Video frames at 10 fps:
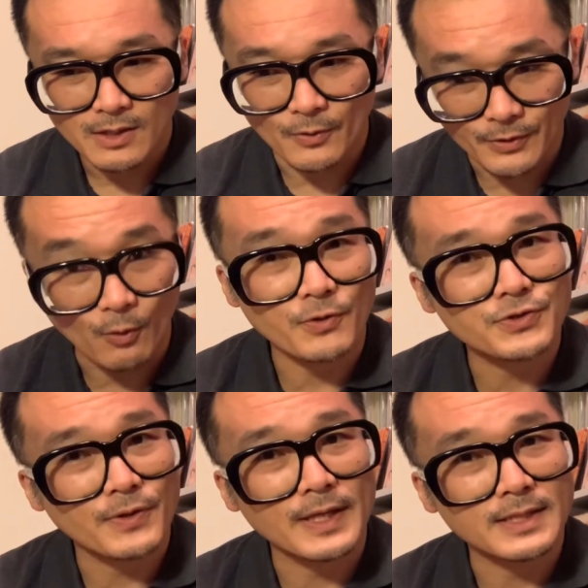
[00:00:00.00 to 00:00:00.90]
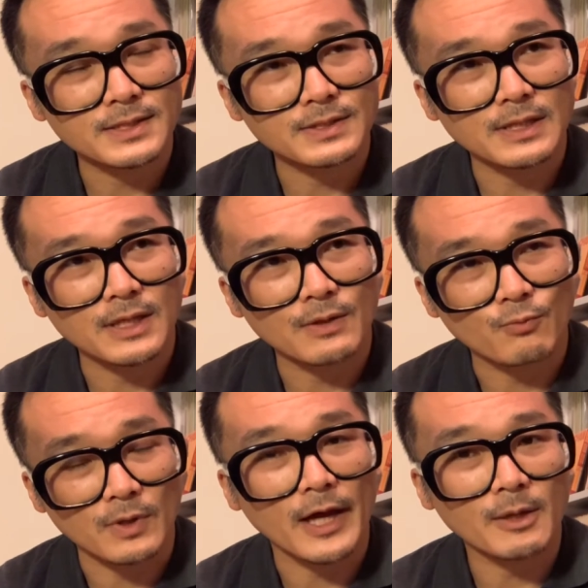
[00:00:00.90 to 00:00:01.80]
or the orchestra that is
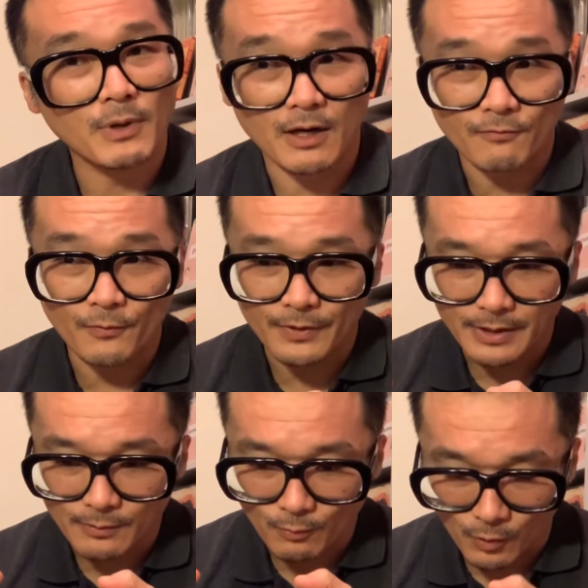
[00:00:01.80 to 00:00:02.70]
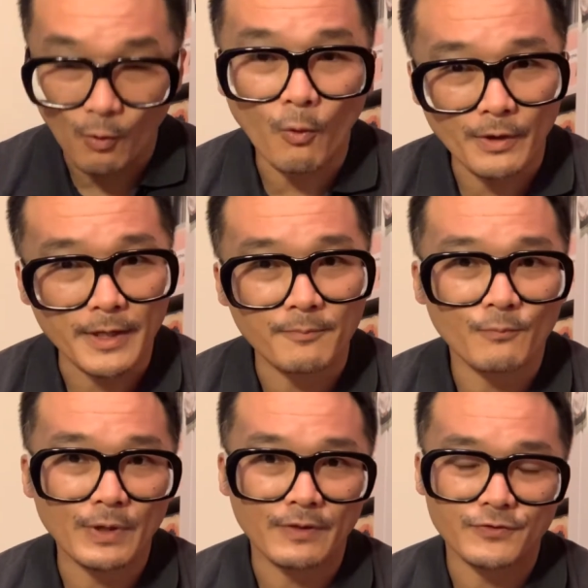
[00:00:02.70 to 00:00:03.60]
relied upon for the recording
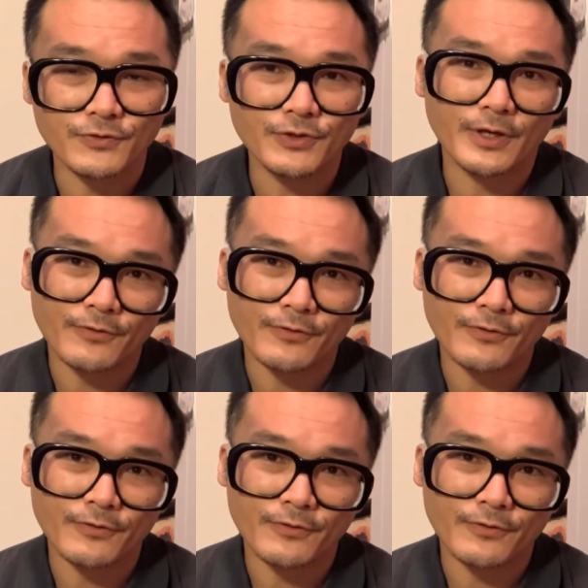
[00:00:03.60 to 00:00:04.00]
in the studio.